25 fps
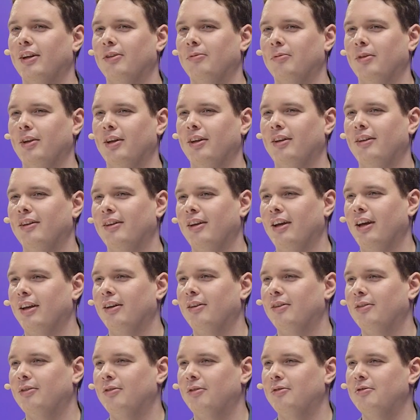that we
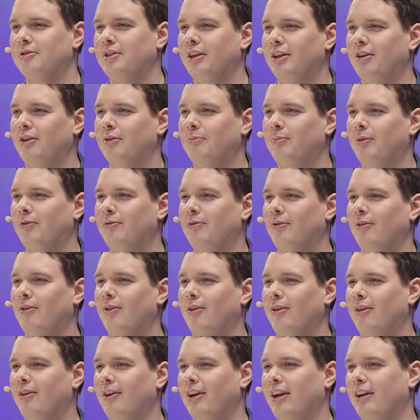hadn't considered
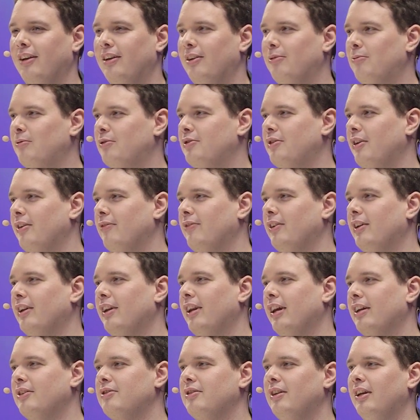before, and it was something
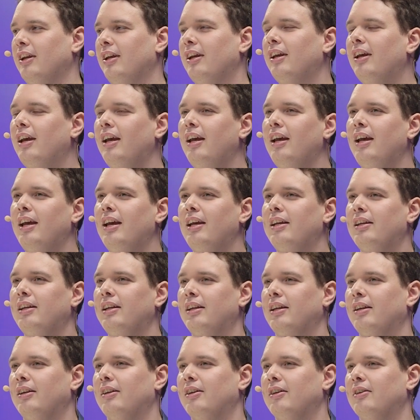that actually
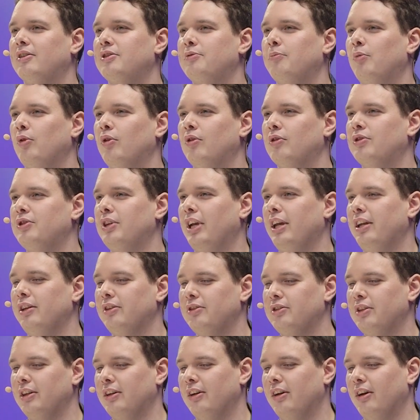needed a small
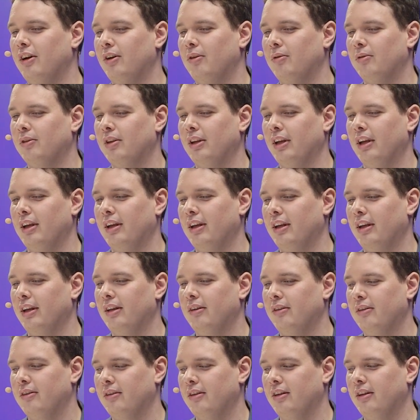change in how
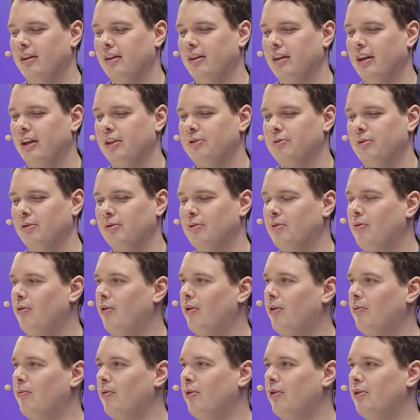the X-Road
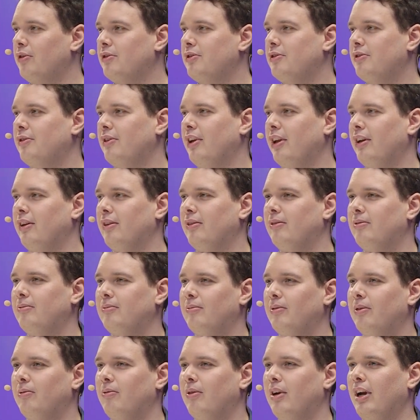core works, and
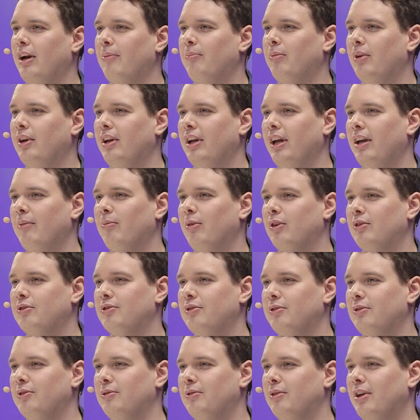we were happily able
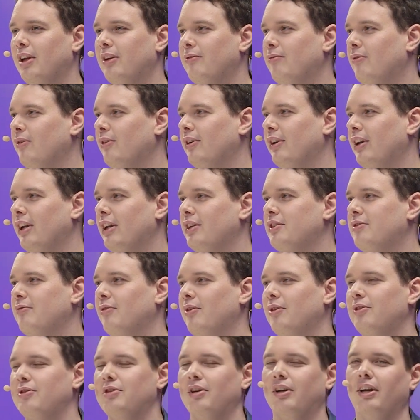to do that for the next
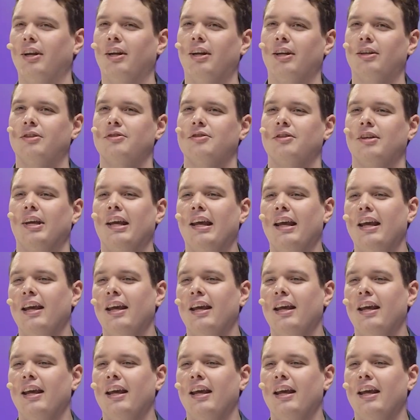version, and it's